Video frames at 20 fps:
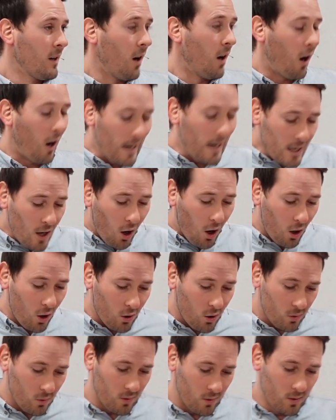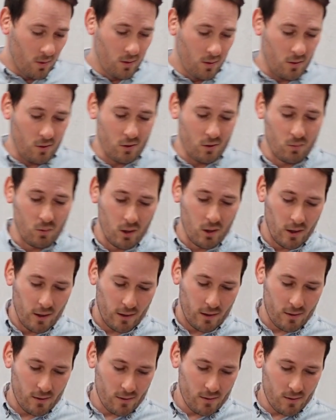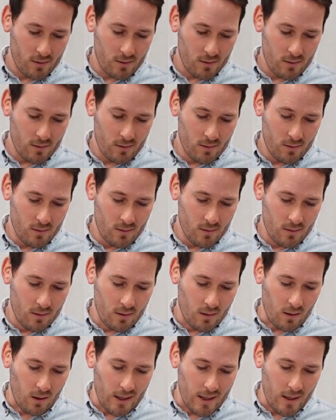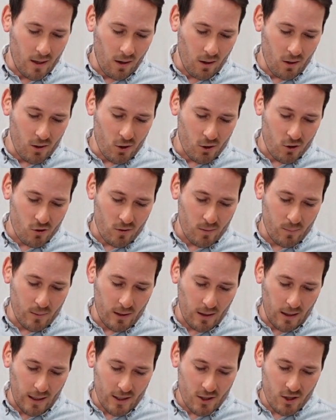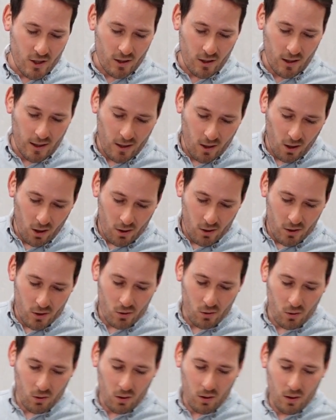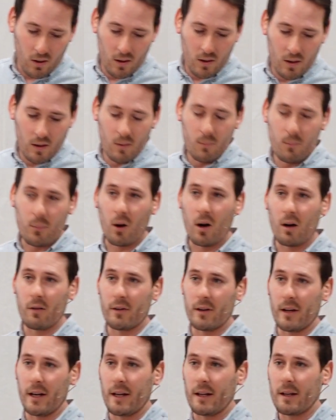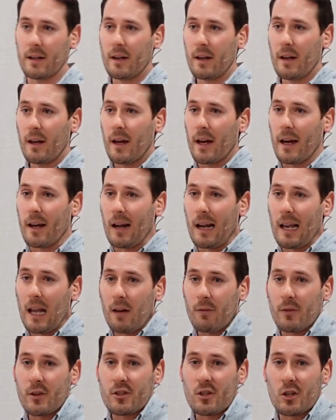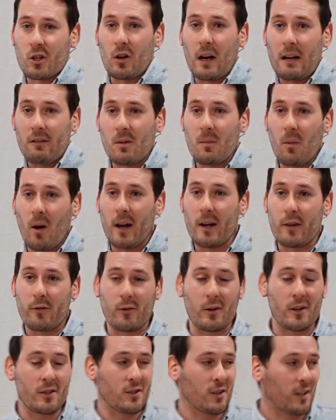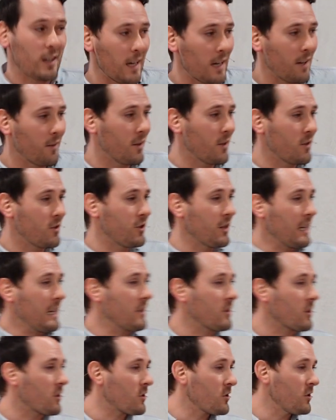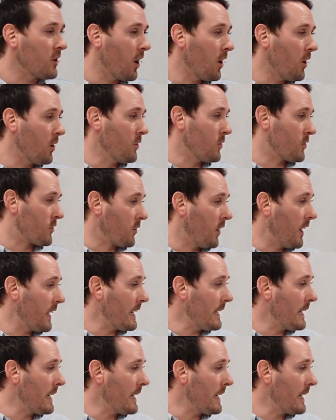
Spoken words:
I know your works. I know your tribulation. I know your poverty." And I love this, a great reminder for us again that Jesus knows, right?